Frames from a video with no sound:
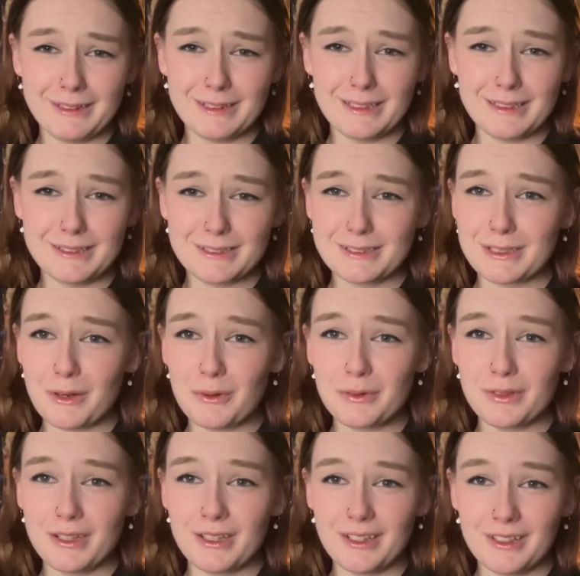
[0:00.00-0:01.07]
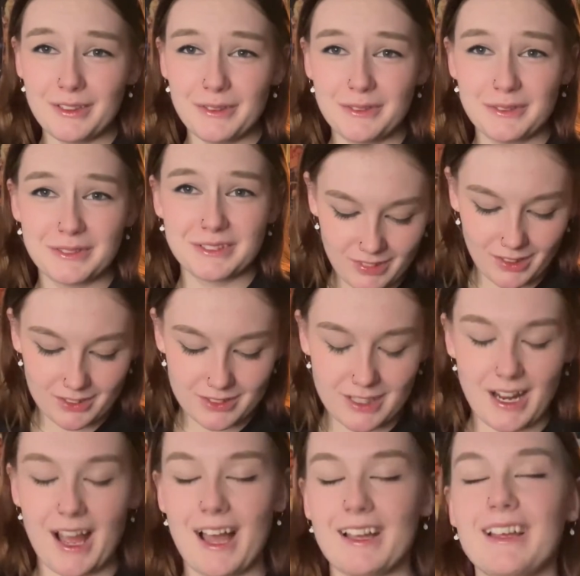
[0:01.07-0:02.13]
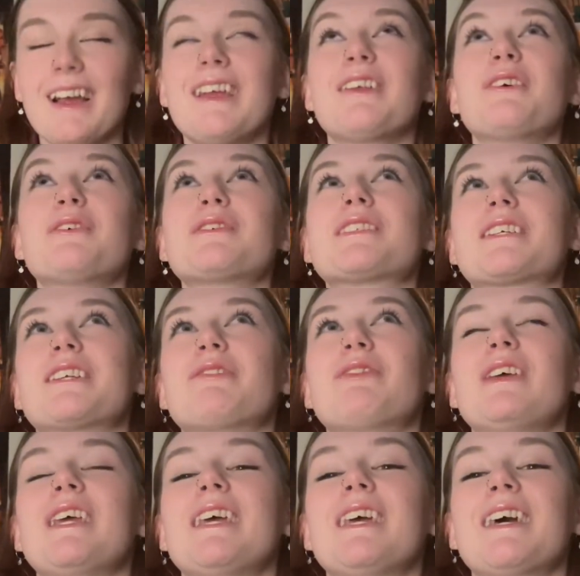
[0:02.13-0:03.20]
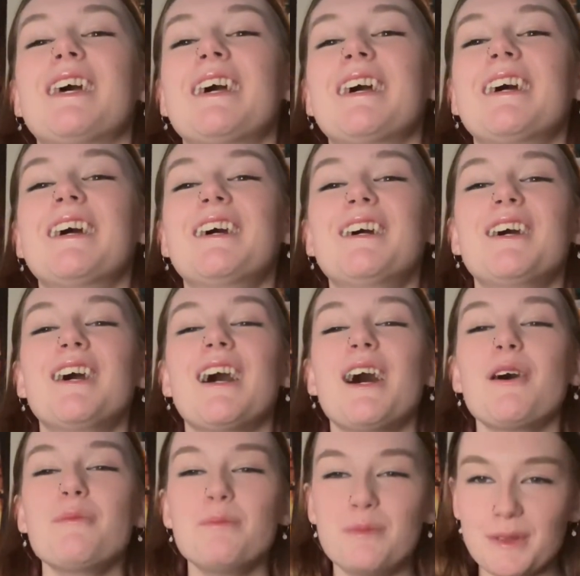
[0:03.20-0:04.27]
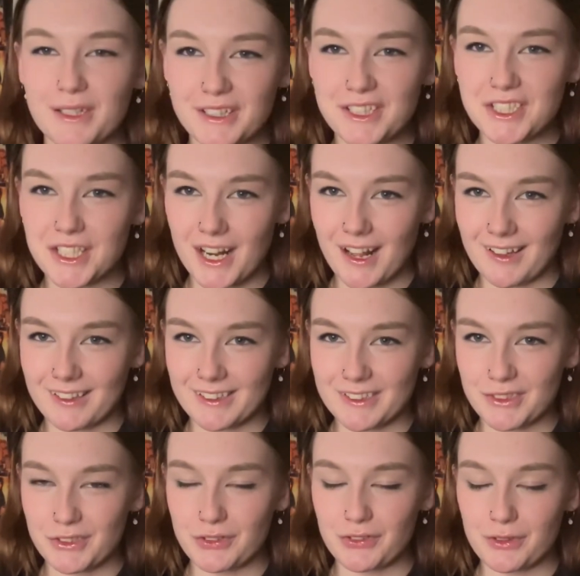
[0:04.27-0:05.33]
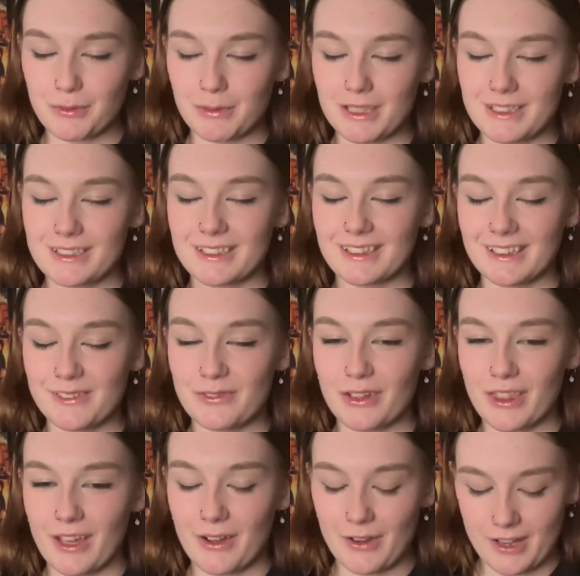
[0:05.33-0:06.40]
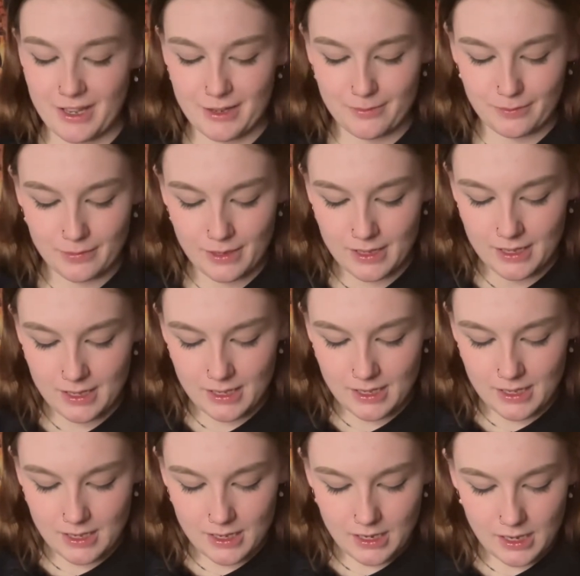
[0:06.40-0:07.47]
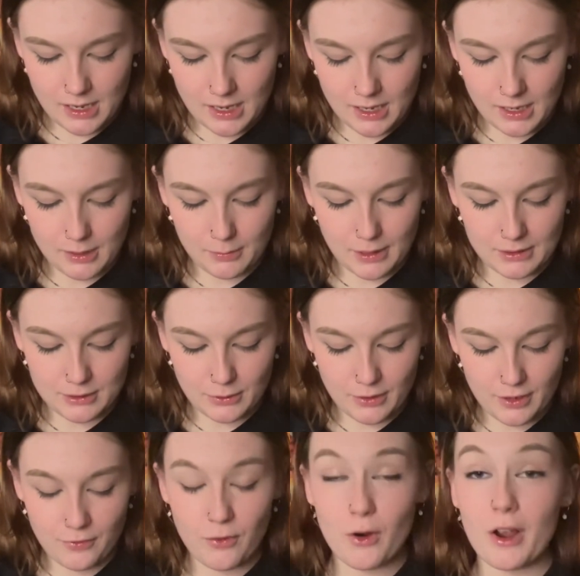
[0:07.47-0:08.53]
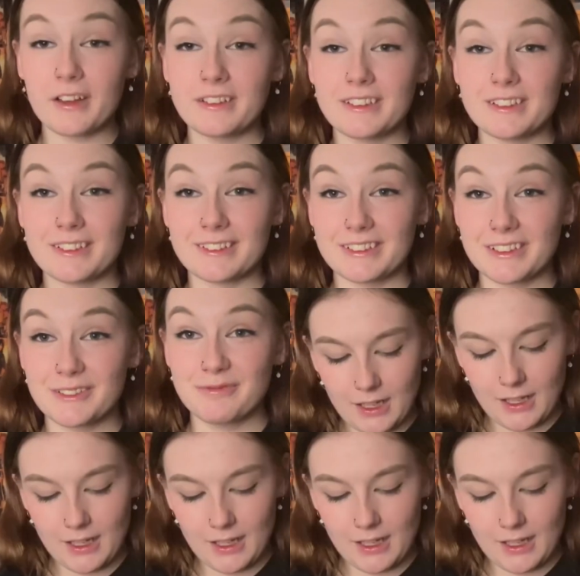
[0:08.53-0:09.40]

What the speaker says: He's so cute. So yeah, I knew it was going to be a big challenge for me to leave without him. And so therefore I didn't.